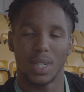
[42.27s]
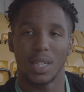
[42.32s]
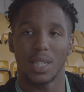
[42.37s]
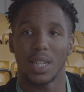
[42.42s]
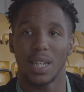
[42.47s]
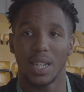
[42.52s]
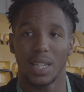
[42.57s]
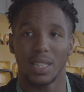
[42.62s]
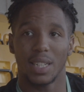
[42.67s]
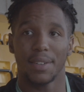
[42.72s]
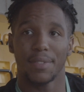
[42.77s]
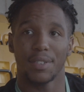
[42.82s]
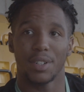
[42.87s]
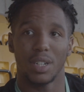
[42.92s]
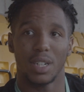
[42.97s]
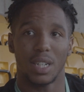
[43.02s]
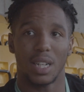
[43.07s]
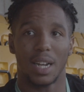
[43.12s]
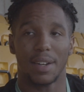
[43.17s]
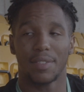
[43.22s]
Yeah,
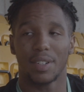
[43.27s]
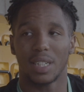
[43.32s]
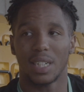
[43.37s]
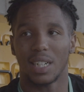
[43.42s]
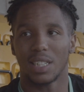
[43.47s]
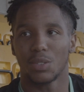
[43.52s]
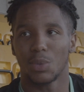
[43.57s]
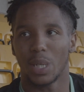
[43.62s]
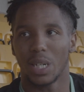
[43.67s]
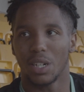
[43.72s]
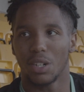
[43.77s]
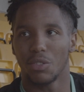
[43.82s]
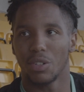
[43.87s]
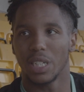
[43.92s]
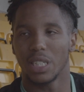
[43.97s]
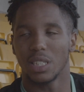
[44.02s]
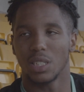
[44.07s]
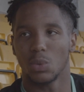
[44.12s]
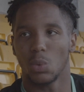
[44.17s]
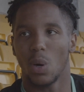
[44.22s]
definitely. I think that's one of the
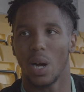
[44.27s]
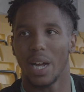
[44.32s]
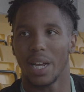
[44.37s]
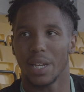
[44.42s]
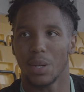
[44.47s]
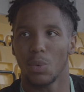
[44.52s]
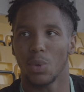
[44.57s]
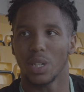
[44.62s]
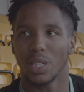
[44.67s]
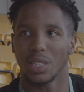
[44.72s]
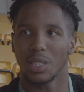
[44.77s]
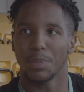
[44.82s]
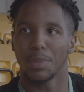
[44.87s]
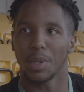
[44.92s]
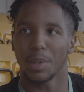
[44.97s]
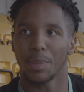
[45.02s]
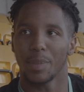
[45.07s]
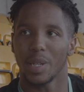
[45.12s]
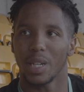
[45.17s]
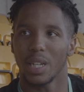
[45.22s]
reasons why he wanted to
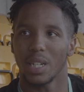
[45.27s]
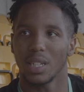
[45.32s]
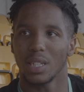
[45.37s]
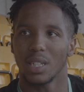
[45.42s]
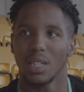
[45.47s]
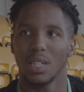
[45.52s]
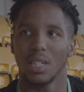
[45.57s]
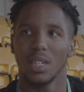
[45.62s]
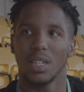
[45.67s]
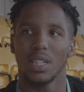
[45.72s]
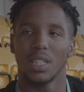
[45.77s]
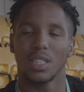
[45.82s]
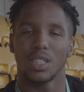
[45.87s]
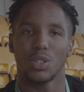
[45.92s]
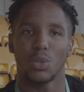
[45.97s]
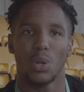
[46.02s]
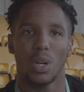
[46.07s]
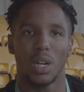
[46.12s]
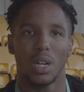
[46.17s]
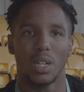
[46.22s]
bring me in,
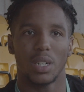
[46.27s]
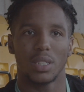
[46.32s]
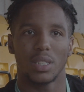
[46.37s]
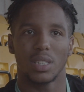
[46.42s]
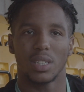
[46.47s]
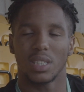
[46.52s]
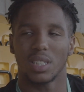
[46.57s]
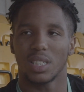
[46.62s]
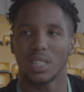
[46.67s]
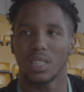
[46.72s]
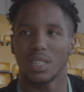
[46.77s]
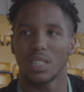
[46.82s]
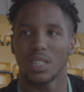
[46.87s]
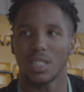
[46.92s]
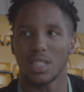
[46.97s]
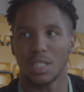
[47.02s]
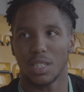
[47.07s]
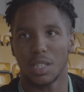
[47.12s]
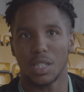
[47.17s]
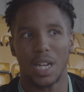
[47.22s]
to
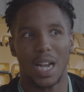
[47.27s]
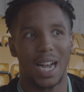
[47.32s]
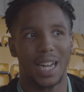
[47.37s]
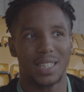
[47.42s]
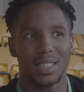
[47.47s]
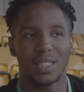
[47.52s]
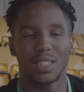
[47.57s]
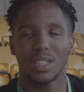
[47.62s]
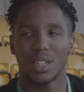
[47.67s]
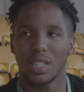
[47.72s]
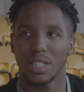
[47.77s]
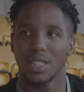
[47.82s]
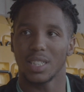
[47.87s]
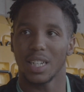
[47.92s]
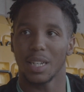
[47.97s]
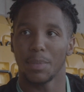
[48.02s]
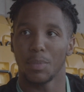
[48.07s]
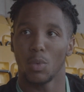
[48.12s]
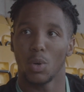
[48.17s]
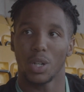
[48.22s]
add to the
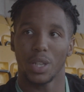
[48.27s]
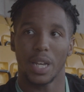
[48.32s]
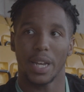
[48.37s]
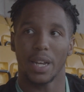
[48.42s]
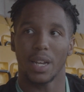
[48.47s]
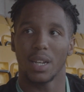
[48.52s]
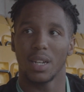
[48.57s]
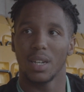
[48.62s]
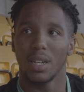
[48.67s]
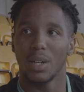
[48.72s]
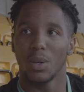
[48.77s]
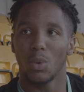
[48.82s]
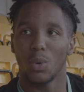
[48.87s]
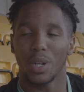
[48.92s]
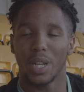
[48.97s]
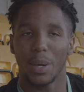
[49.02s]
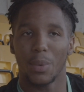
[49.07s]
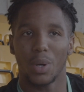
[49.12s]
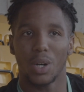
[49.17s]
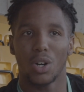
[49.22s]
team what
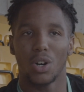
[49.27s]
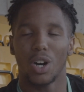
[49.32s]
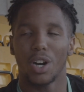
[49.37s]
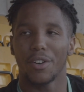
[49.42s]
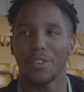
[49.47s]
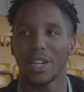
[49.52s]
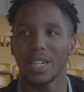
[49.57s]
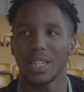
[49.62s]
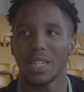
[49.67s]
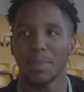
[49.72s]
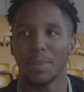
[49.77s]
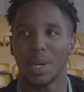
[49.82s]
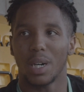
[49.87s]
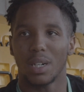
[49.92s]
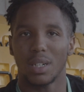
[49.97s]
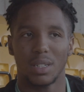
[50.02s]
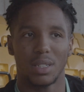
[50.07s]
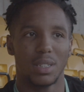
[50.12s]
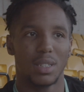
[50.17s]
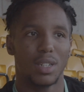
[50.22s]
they were got already. But
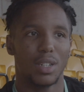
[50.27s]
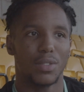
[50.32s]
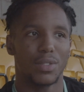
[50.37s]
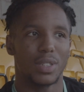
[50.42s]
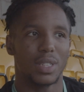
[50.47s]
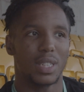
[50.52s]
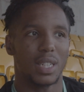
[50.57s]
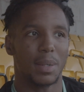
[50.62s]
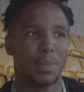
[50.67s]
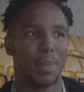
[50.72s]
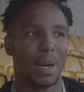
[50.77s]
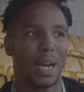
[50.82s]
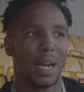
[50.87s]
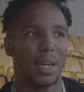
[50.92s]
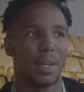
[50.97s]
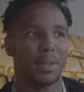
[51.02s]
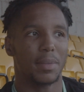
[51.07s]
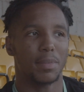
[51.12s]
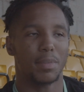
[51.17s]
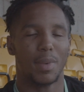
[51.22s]
obviously
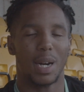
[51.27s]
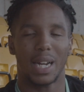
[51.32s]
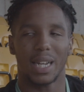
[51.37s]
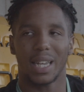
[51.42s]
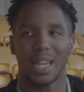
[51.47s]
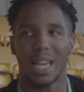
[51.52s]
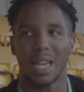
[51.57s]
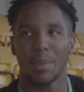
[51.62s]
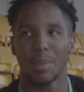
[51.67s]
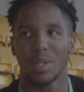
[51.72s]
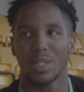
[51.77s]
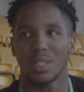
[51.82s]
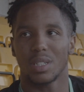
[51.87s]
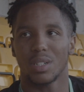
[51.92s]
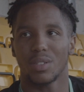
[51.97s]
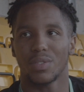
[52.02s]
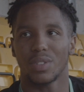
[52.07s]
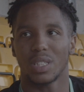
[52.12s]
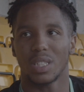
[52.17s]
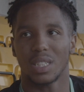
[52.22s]
my game is
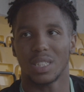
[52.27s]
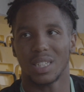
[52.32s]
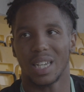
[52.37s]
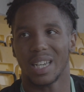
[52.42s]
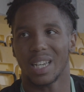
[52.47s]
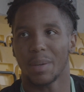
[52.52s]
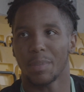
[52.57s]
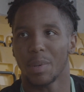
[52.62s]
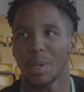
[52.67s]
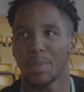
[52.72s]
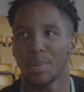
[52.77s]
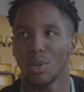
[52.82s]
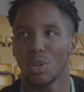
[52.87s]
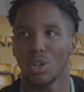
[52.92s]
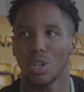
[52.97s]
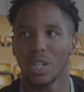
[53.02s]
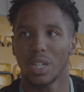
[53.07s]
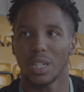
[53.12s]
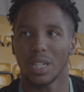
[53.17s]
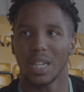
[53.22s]
obviously taking people
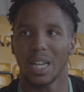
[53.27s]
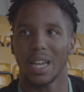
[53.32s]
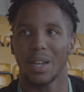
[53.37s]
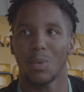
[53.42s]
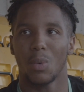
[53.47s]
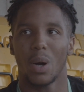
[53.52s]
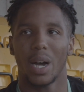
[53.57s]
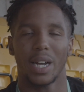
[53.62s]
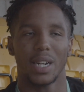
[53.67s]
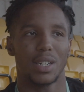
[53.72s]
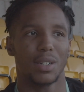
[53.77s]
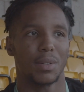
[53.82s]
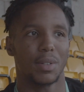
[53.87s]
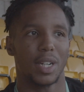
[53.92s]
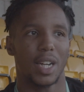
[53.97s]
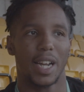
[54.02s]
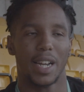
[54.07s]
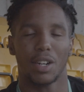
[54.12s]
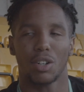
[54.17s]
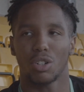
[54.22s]
on and getting wide
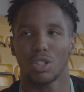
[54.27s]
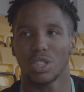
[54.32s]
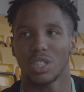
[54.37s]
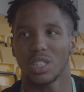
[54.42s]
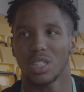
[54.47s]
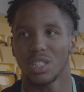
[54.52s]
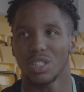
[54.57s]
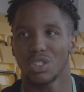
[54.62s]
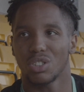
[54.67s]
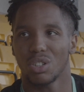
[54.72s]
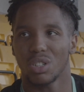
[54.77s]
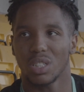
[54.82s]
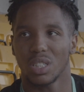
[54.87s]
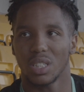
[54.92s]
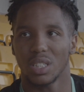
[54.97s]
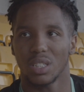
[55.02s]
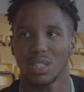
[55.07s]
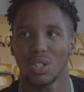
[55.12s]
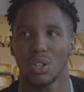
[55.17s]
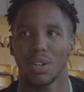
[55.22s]
and getting crosses and shots
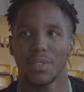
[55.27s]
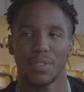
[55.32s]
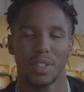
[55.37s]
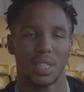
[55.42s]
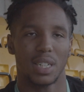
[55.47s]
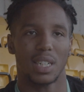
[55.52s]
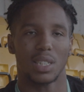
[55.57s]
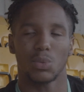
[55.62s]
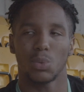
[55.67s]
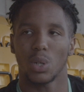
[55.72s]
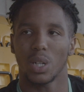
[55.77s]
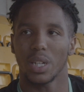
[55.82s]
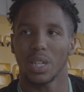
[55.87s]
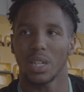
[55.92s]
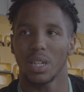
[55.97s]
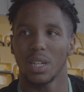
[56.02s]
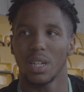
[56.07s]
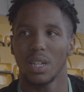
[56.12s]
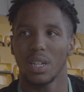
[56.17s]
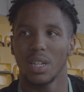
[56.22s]
in, so I think that's what
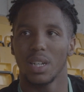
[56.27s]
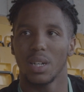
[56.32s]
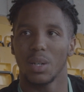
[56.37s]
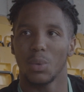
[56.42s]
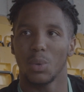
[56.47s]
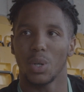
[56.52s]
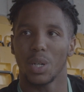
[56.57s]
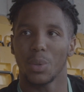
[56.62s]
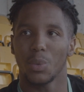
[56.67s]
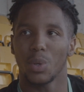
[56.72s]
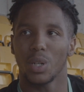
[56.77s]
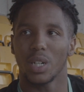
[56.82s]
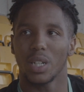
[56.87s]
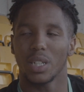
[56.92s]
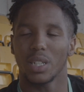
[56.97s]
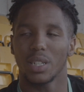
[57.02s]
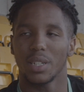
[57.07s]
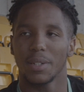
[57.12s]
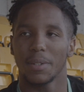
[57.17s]
he wanted.